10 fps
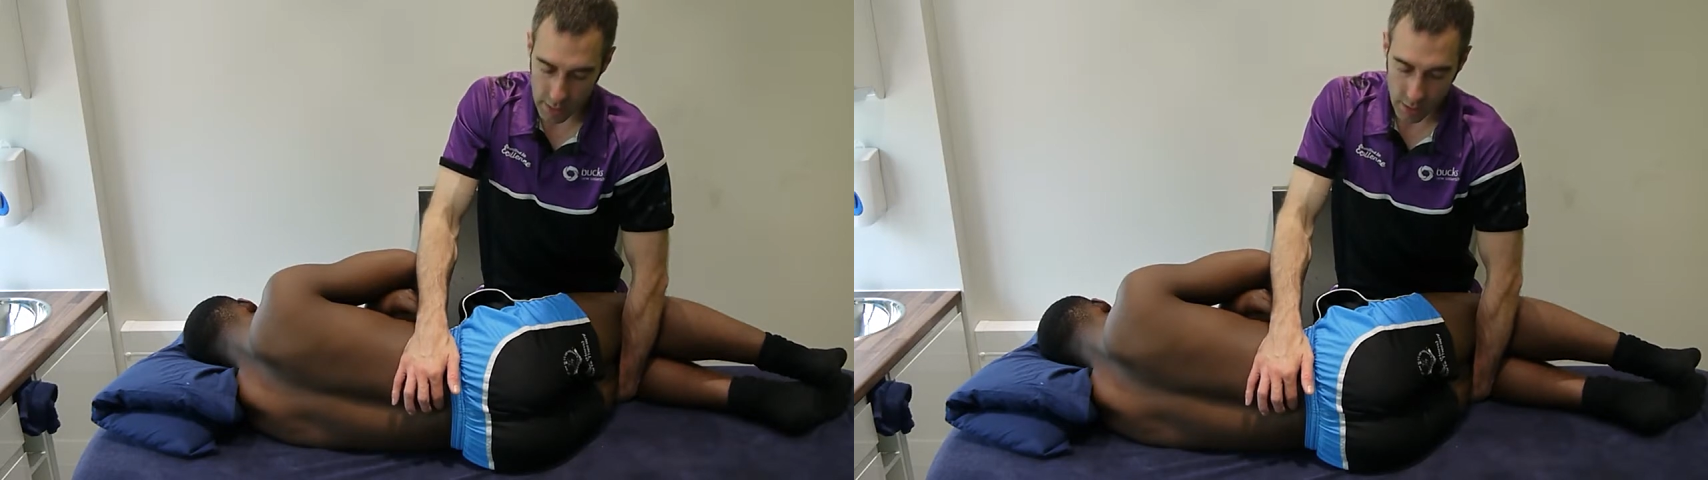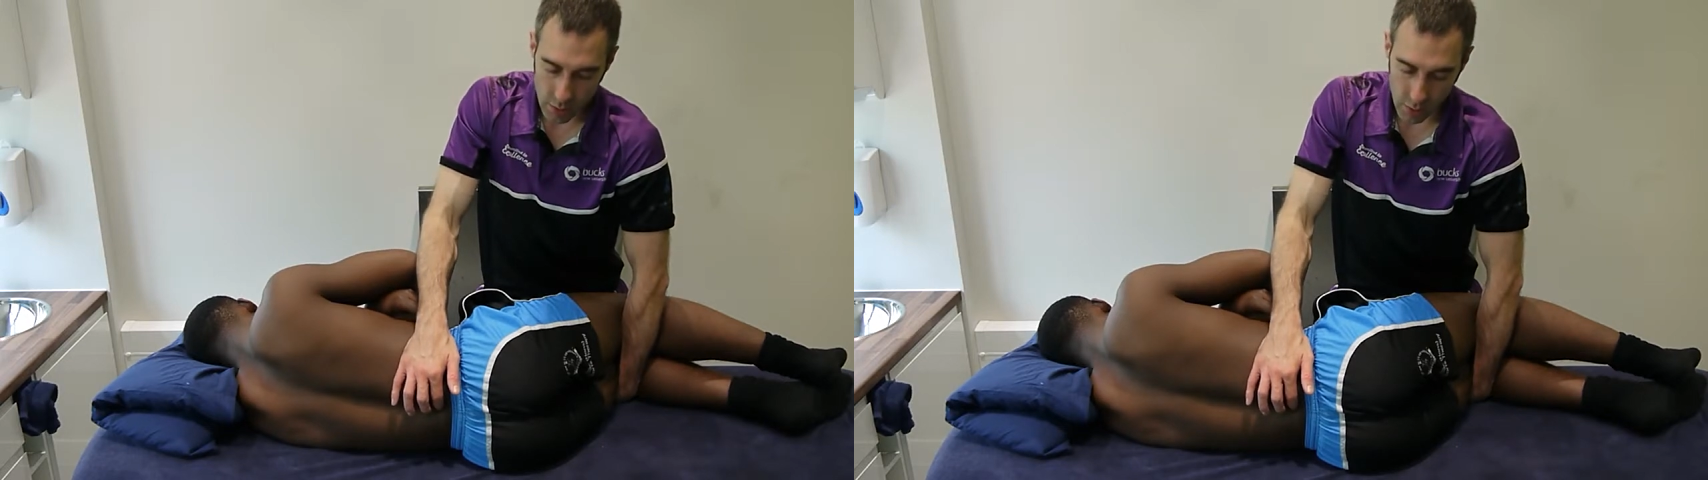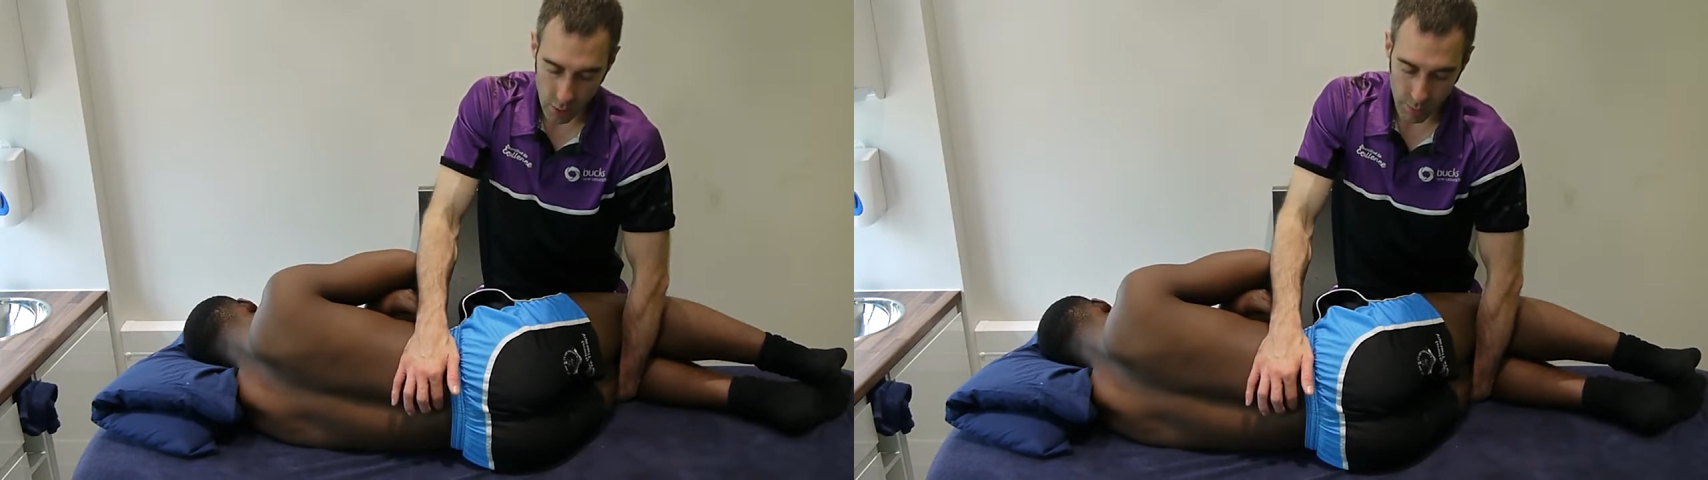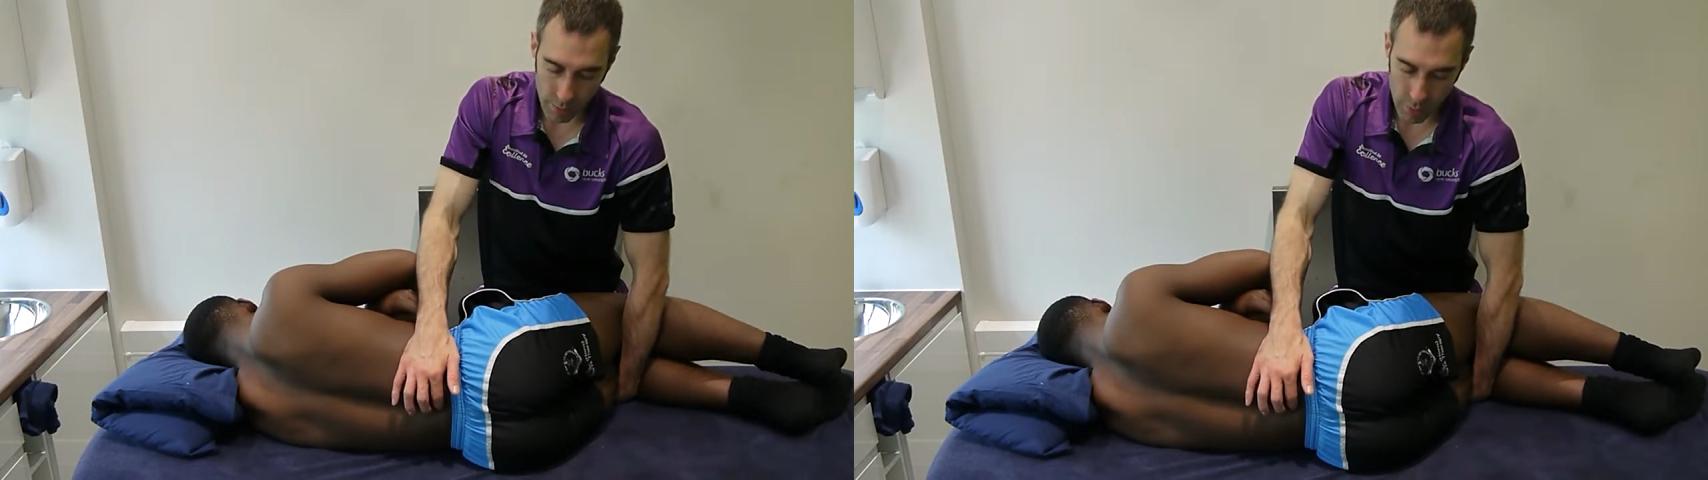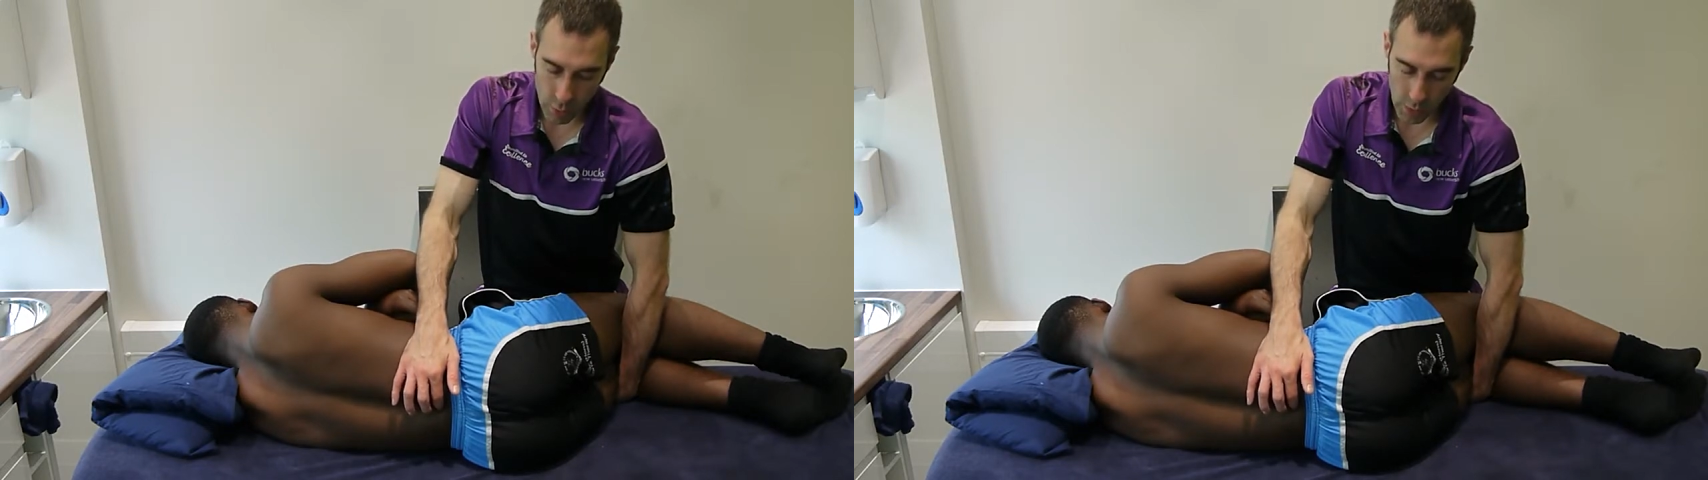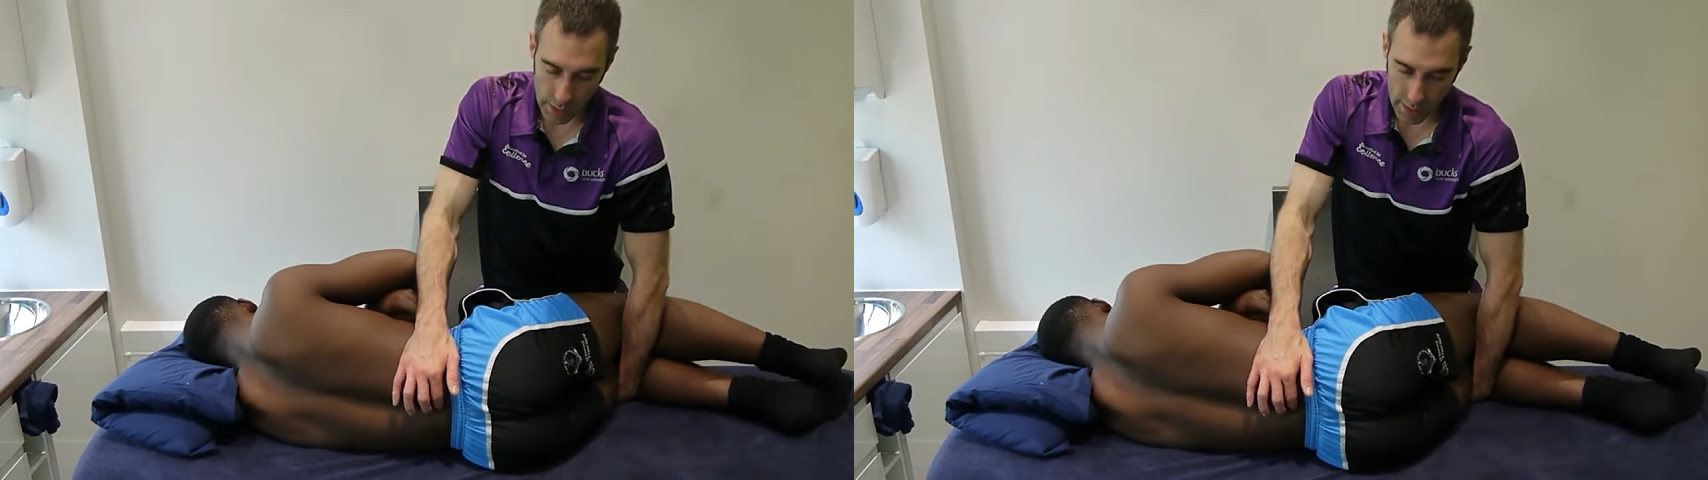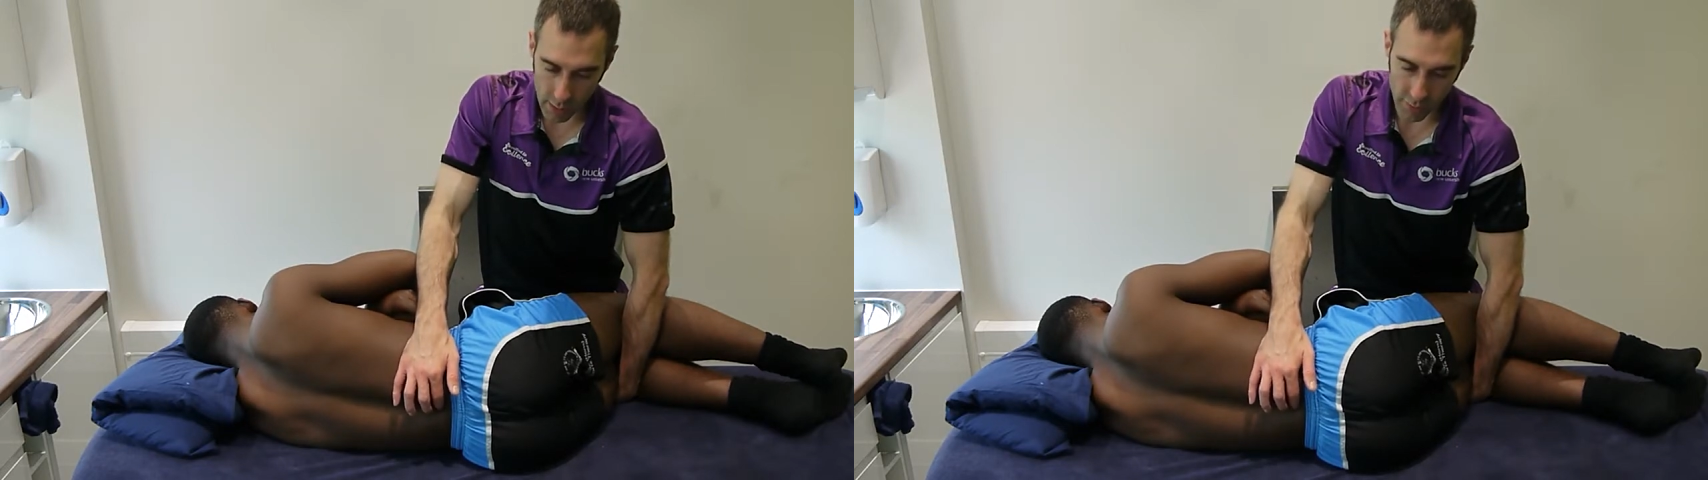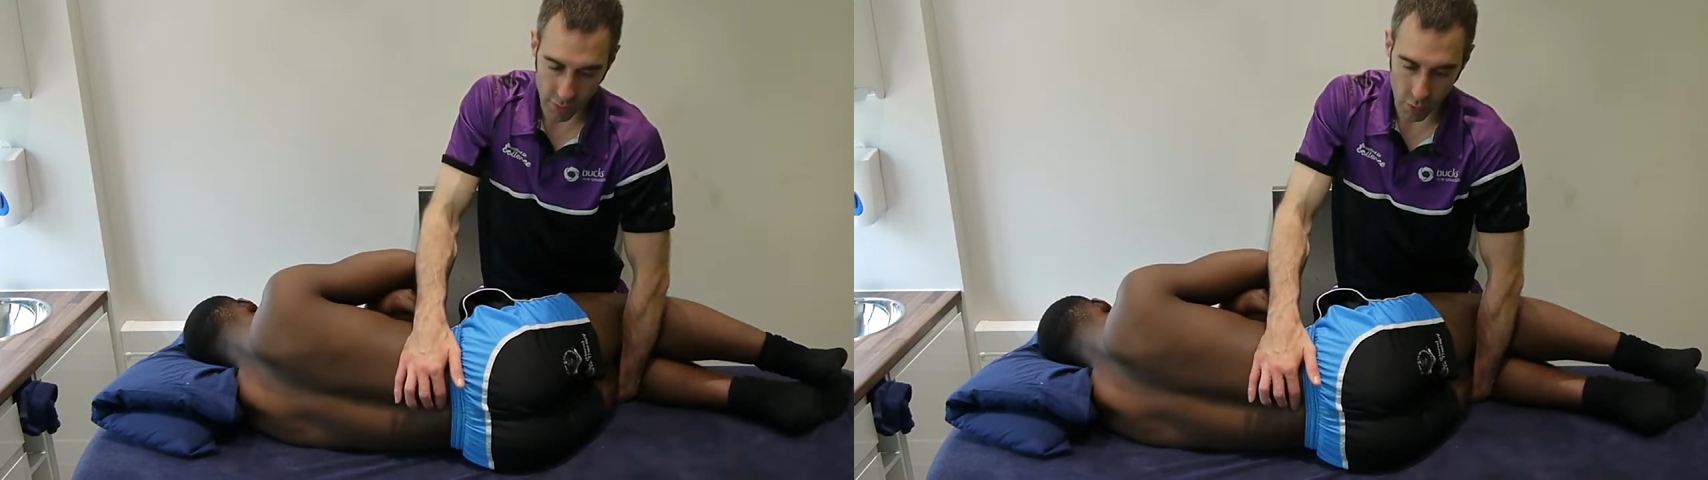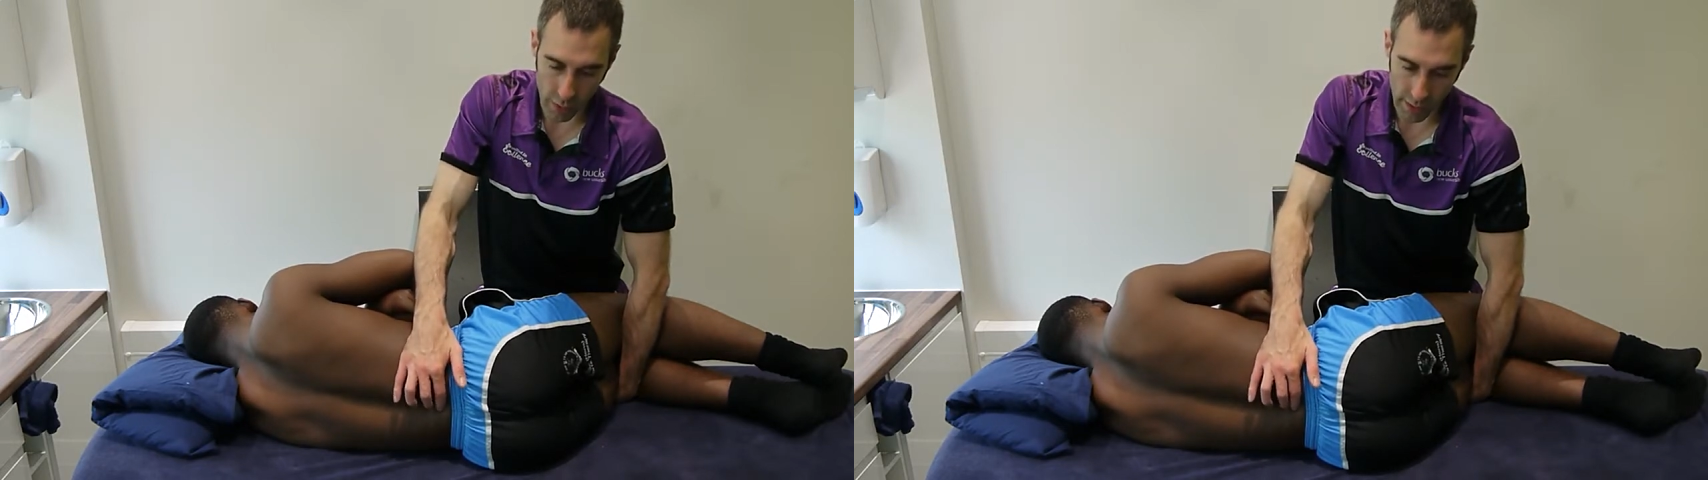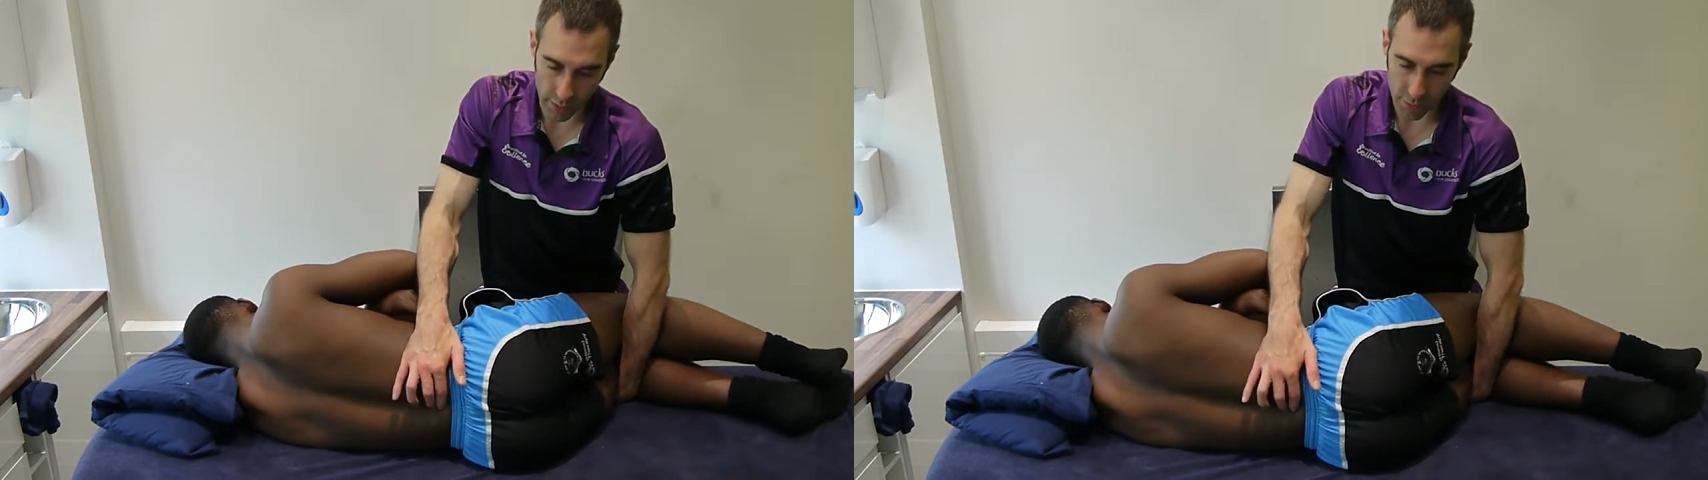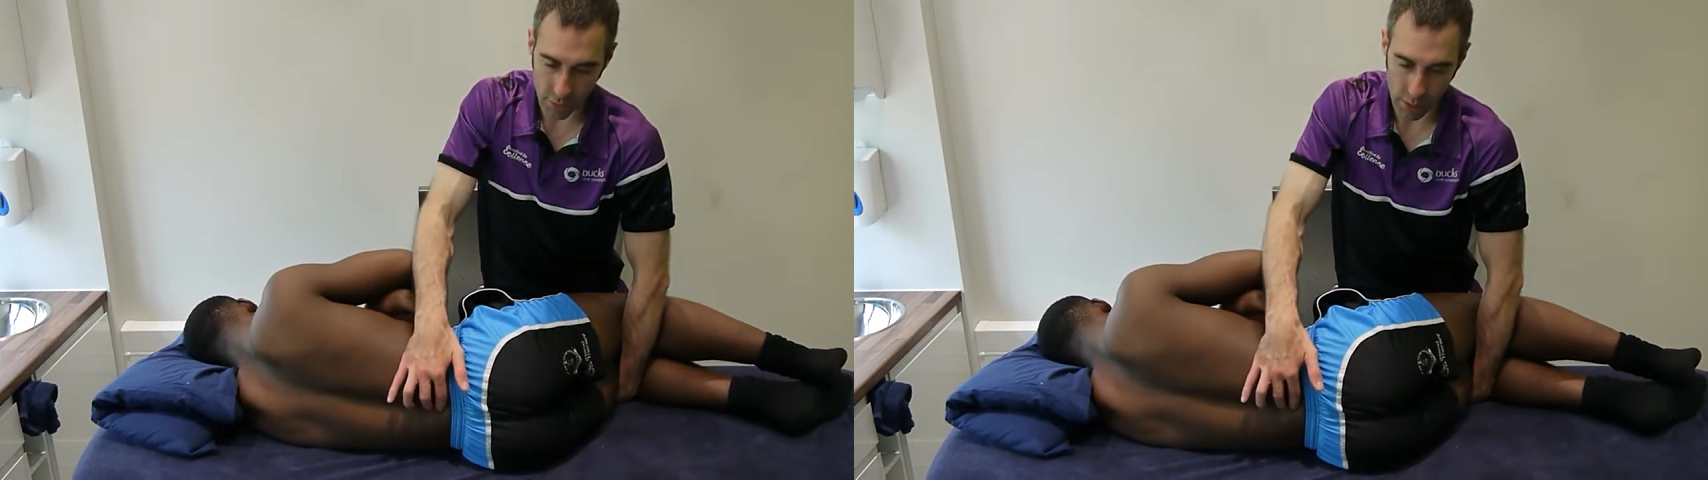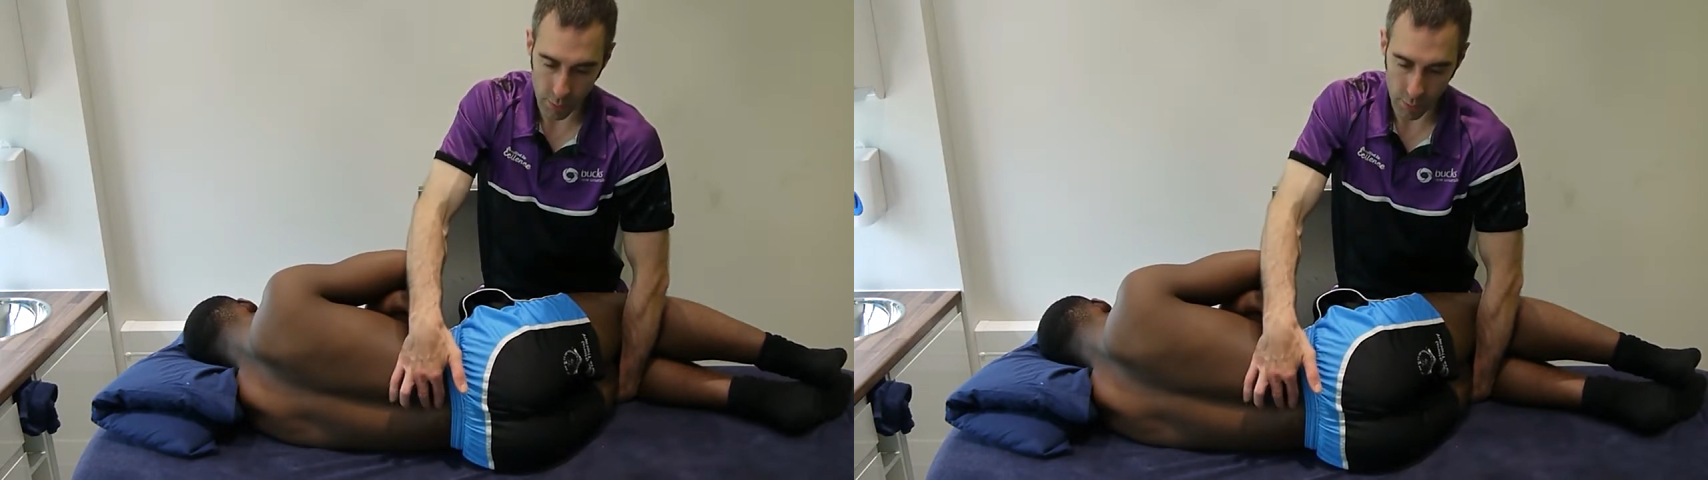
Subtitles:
So it could be between L4 and L3,